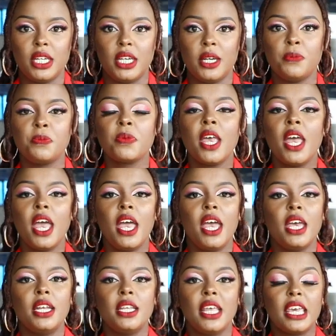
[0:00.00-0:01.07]
day.
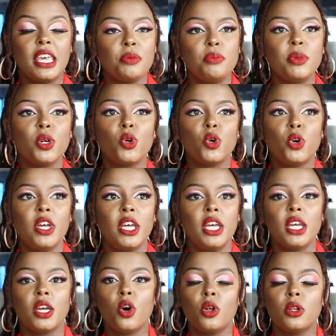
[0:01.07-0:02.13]
And they keep me
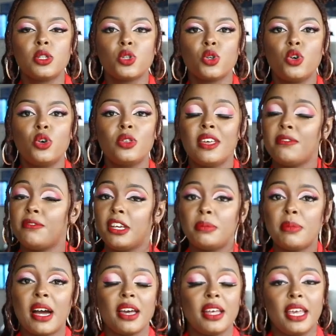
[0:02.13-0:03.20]
going. Also, the
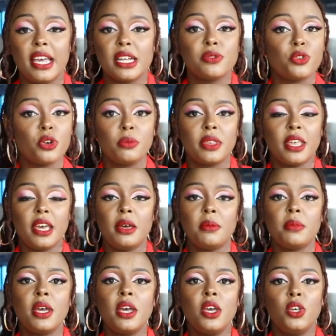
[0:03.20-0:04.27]
feedback I get from
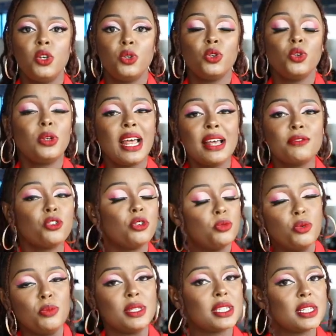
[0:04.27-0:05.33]
them. You know, you learn from
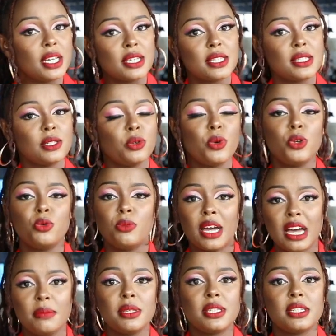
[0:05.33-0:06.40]
your mistakes. When you
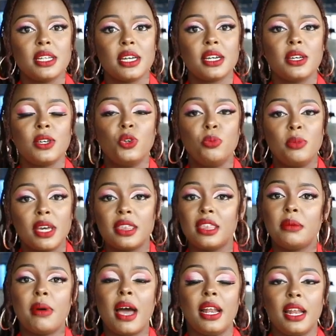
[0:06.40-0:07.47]
make a mistake, you make
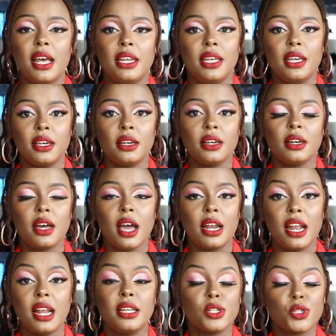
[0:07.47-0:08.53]
them a learning,
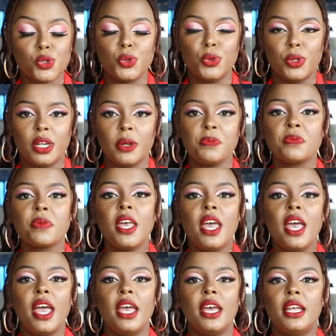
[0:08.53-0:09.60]
a learning tool.
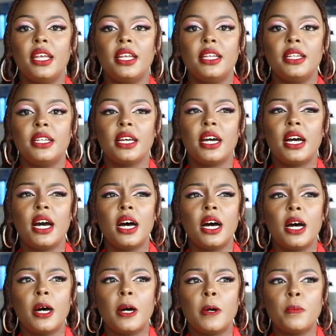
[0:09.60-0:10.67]
And
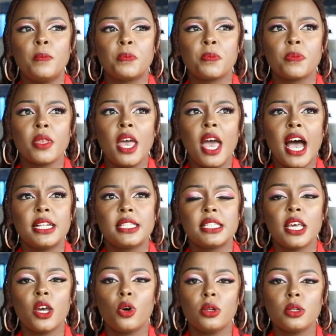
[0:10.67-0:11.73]
um, I'd
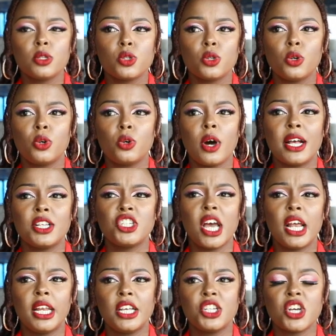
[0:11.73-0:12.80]
say also a
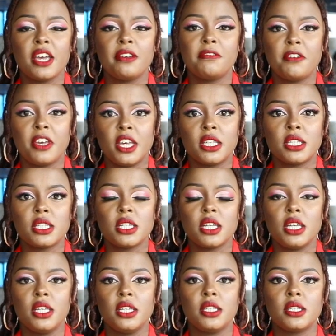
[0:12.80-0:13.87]
challenge I faced
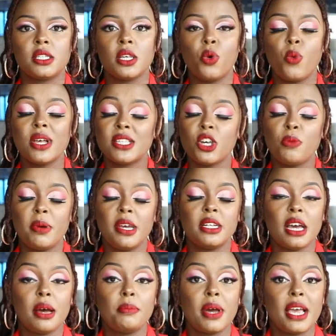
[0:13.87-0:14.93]
is once I
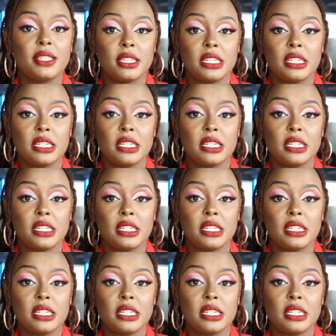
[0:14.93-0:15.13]
opened up, I